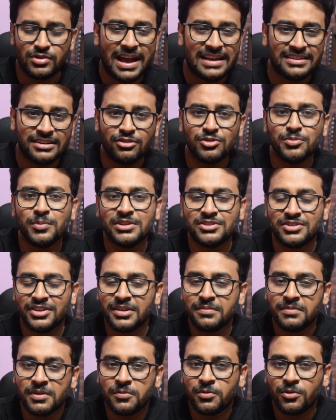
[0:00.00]
So as I was
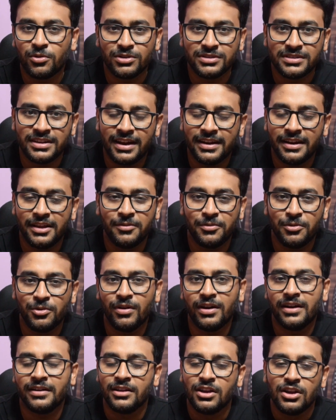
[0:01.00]
mentioning before that if
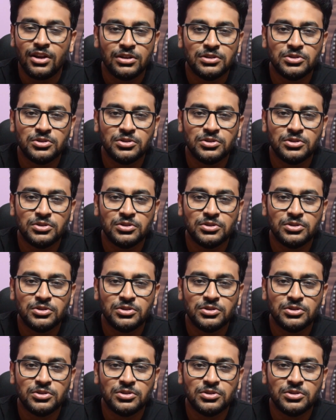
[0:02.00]
you are